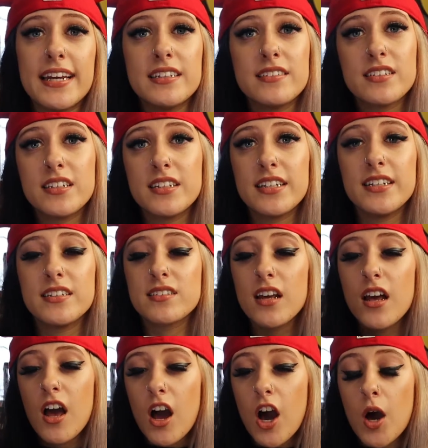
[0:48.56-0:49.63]
into these.
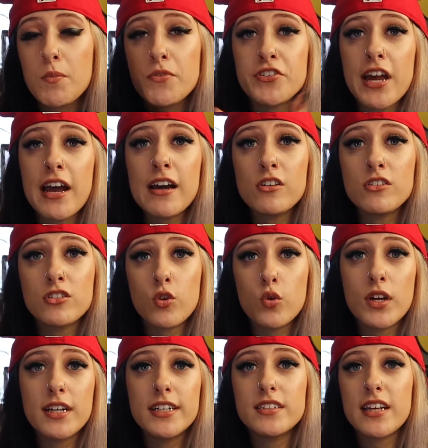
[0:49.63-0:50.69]
Shout out
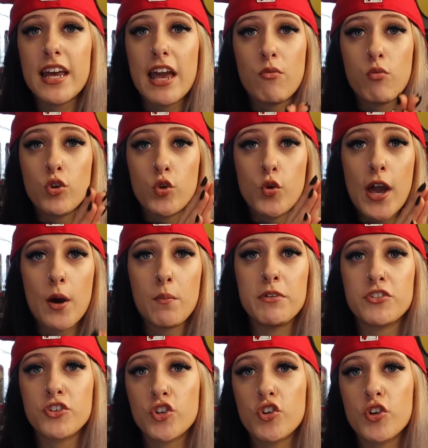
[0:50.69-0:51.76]
quickly to everyone who helped me
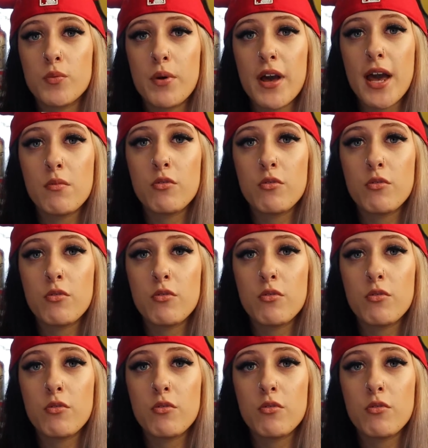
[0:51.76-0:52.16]
secure a pair,